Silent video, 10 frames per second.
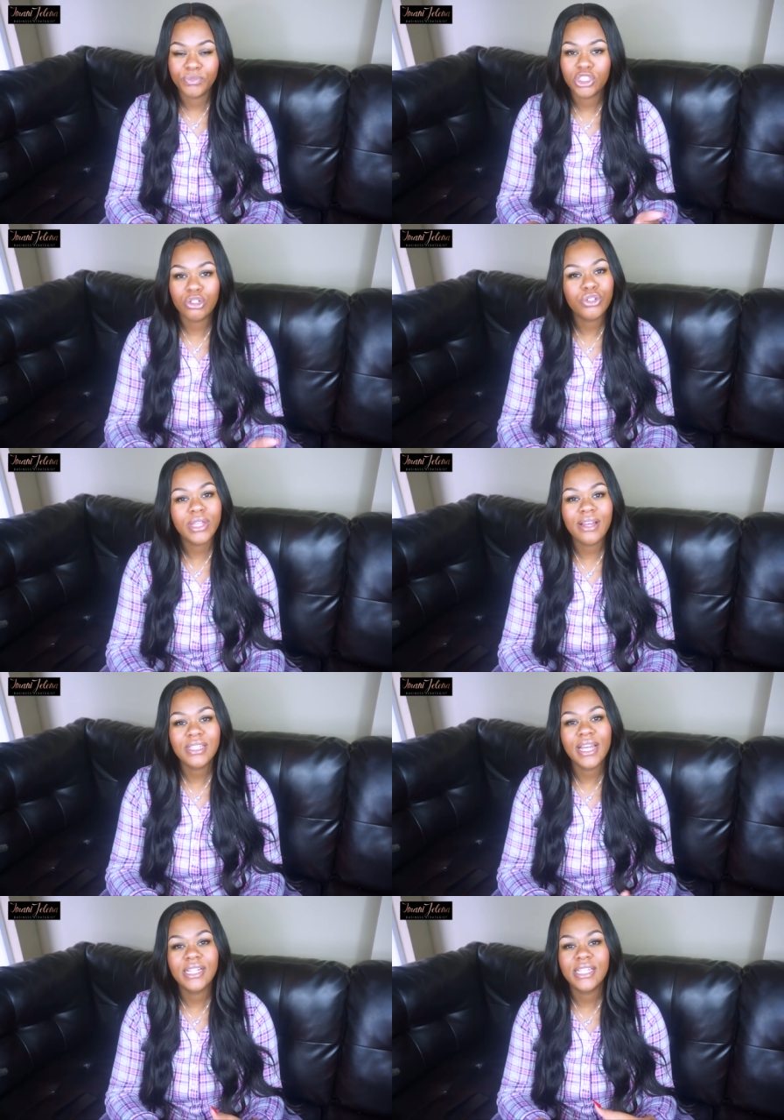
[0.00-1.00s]
So
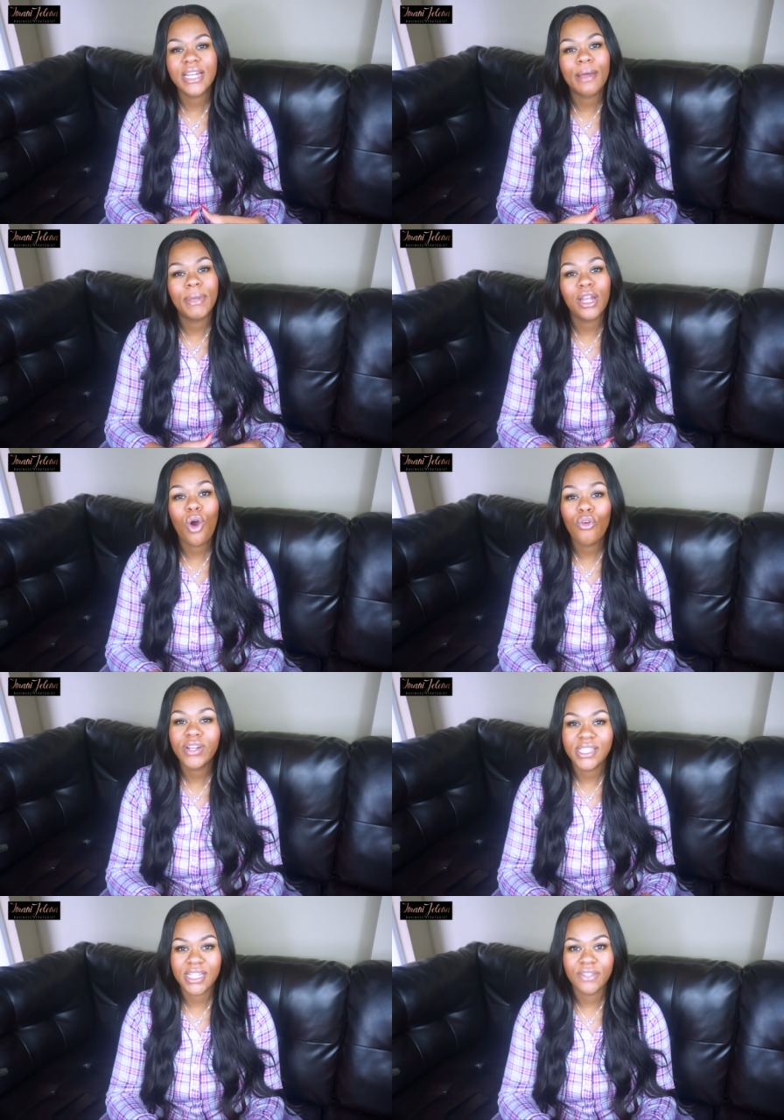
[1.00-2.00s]
2018, I made
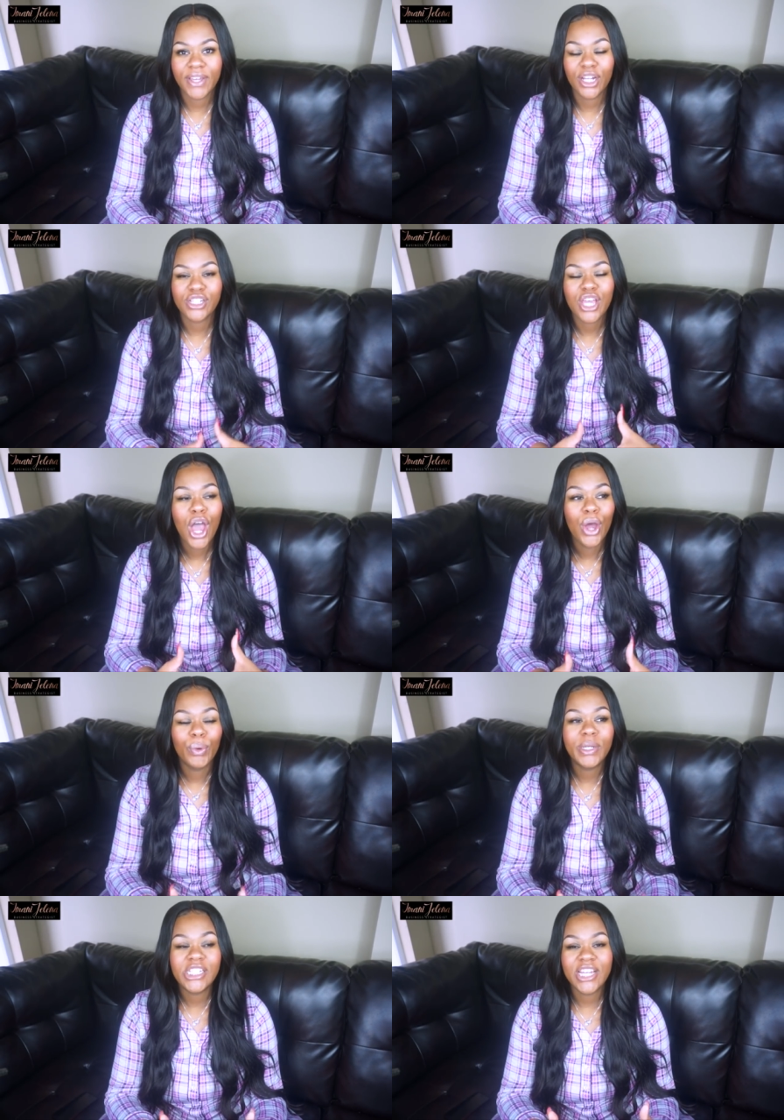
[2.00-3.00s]
over six figures,
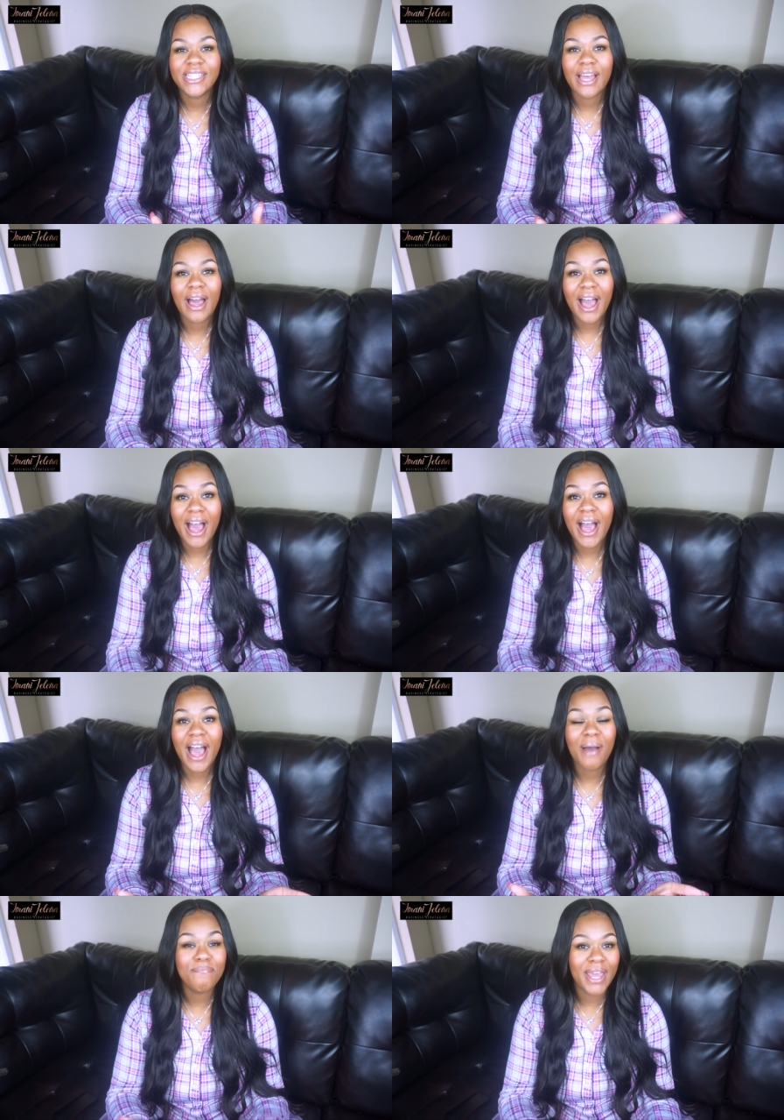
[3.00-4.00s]
which is
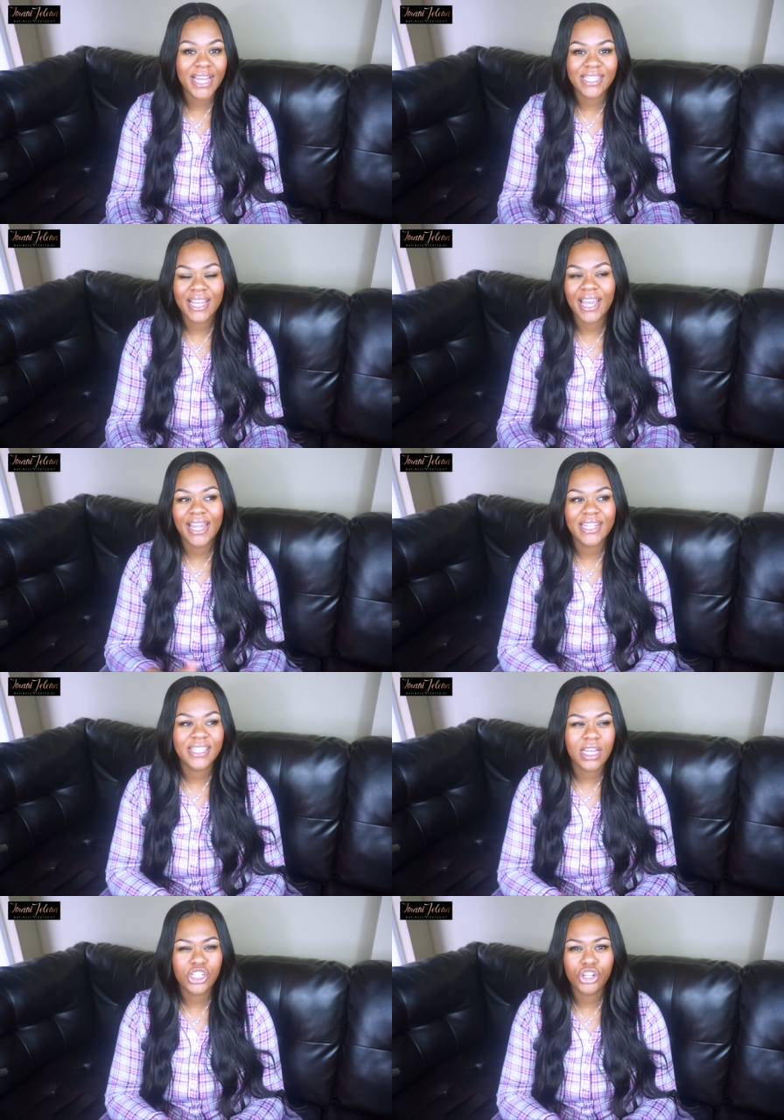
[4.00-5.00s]
amazing and
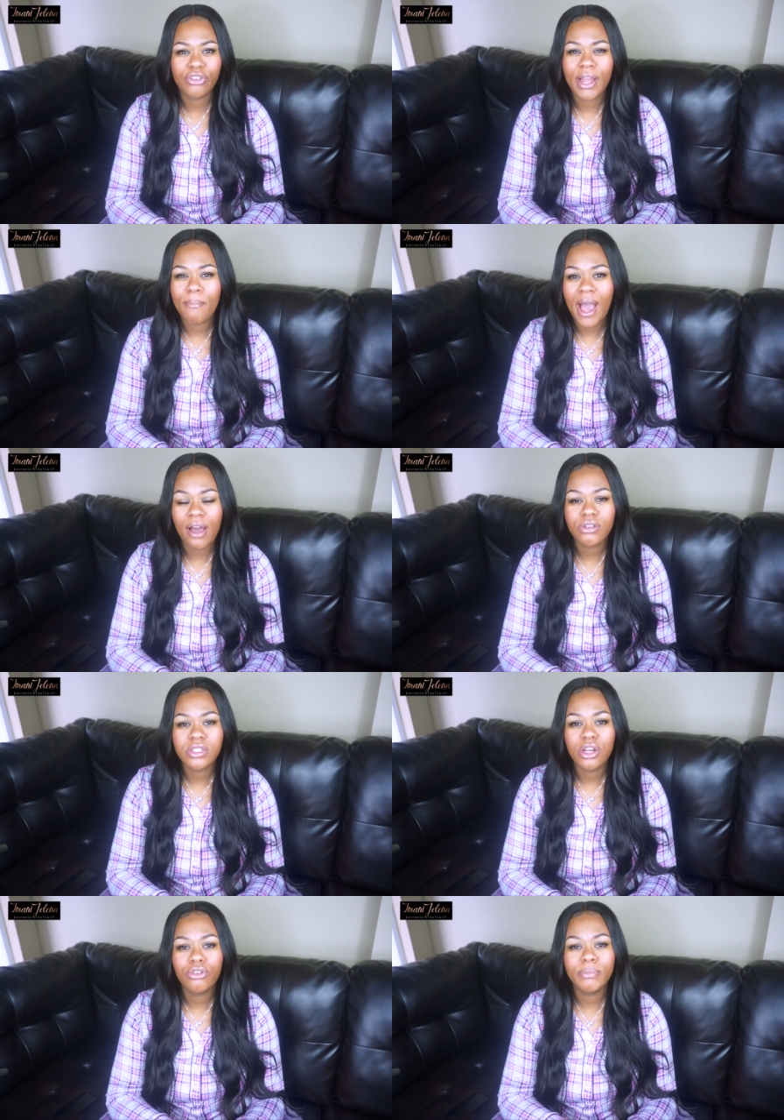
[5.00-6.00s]
it's such a great
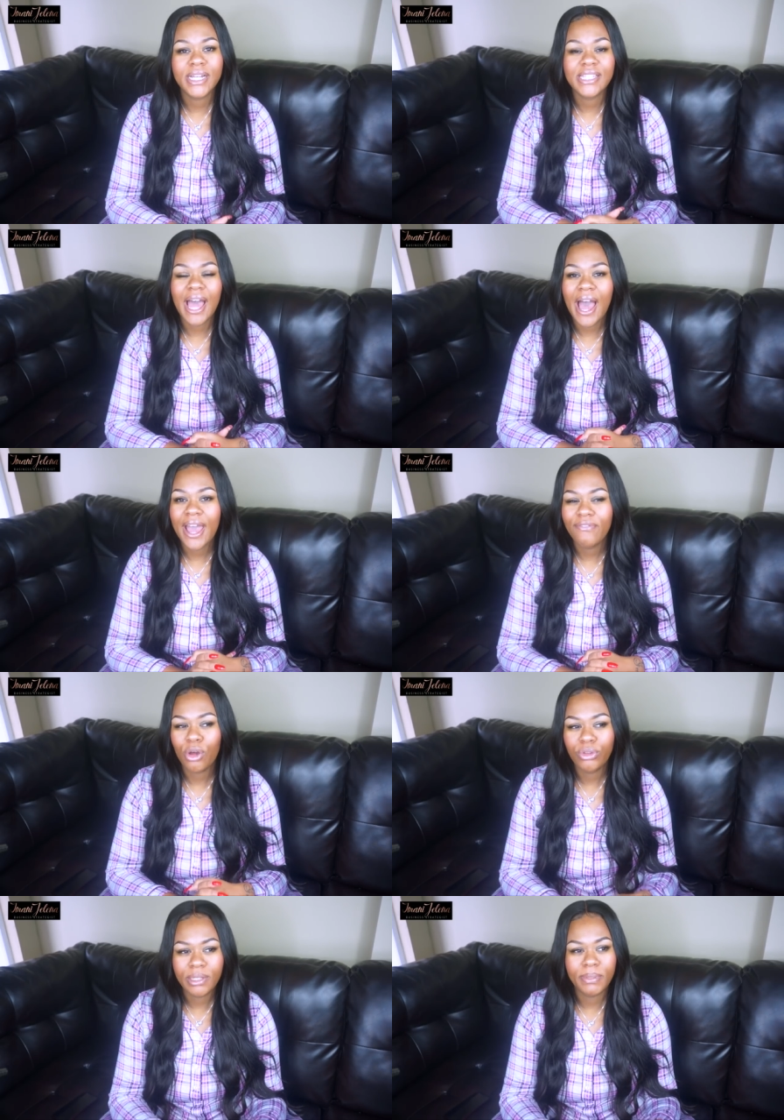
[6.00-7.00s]
milestone because
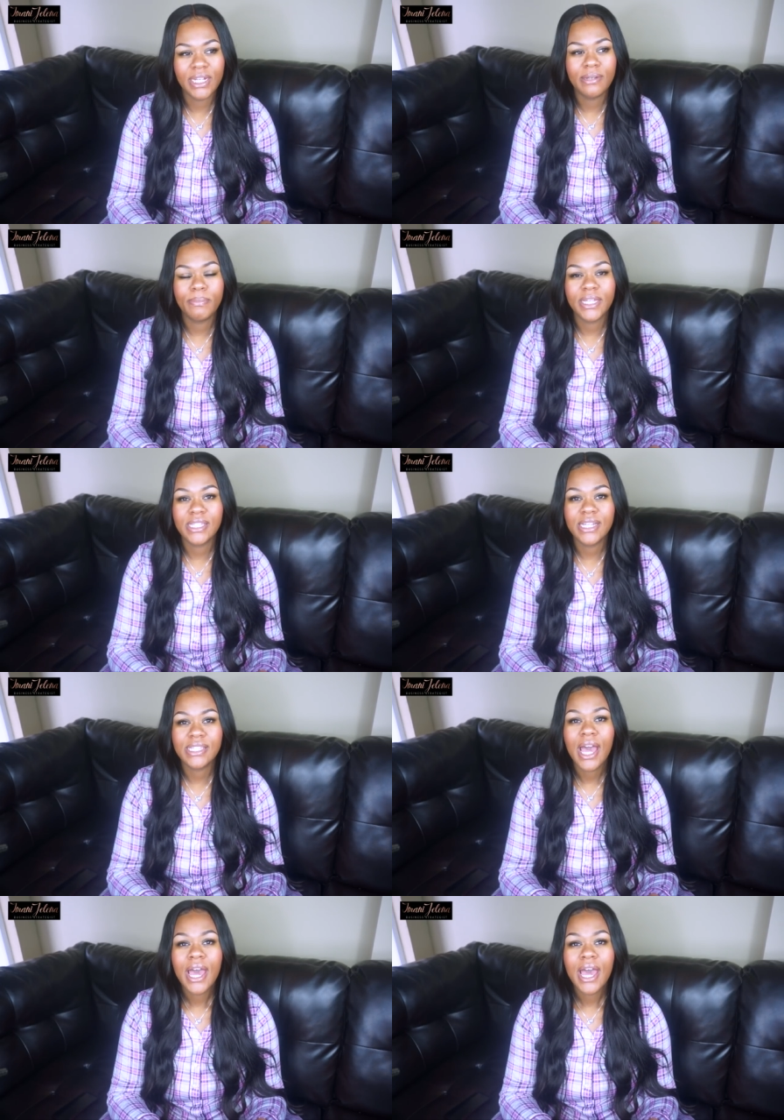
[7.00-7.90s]
I've only been in business.